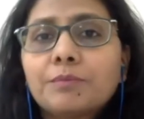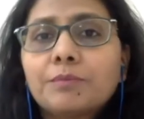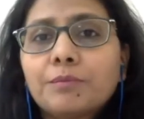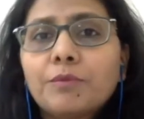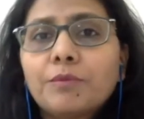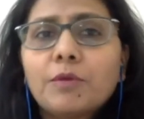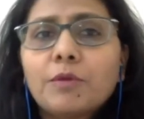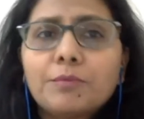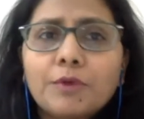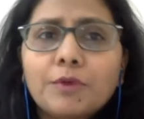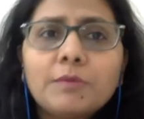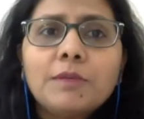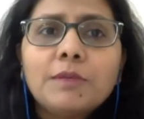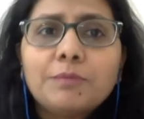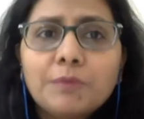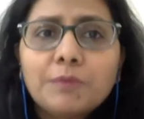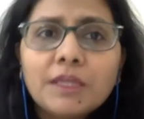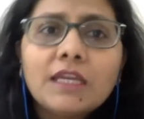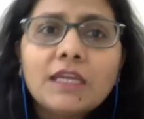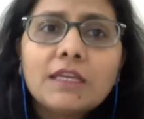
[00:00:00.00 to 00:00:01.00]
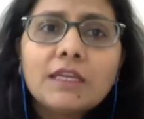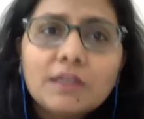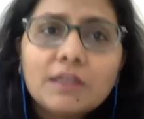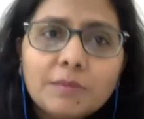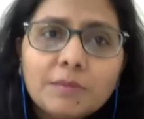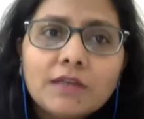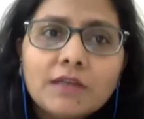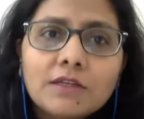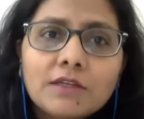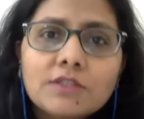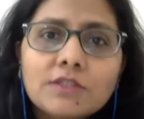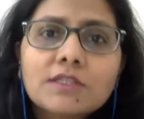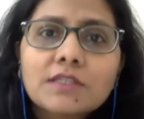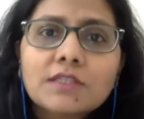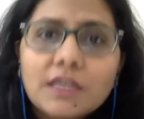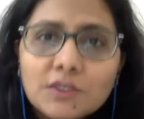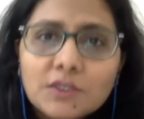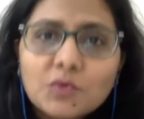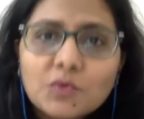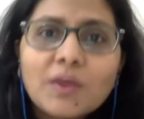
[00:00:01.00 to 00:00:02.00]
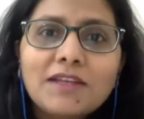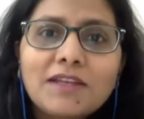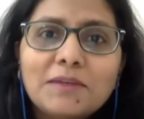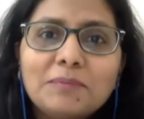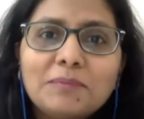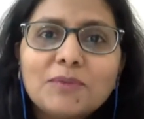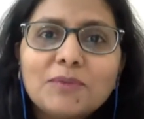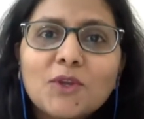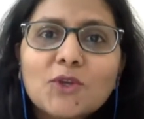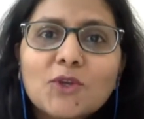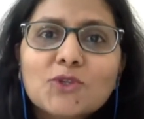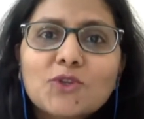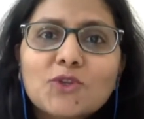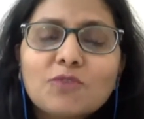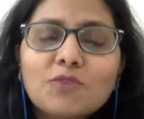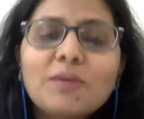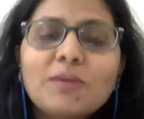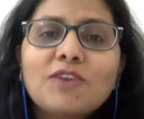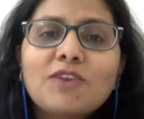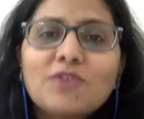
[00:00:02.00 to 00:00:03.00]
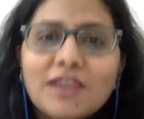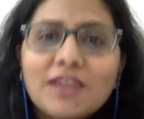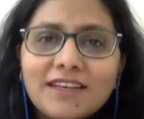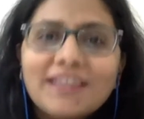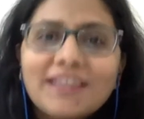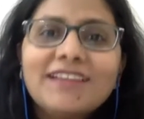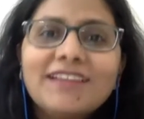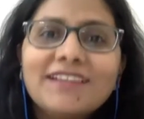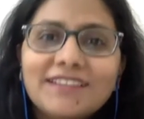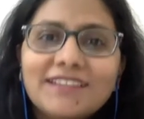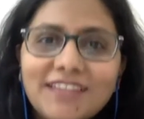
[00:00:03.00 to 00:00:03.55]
probably pre-independence as well. So you've been running the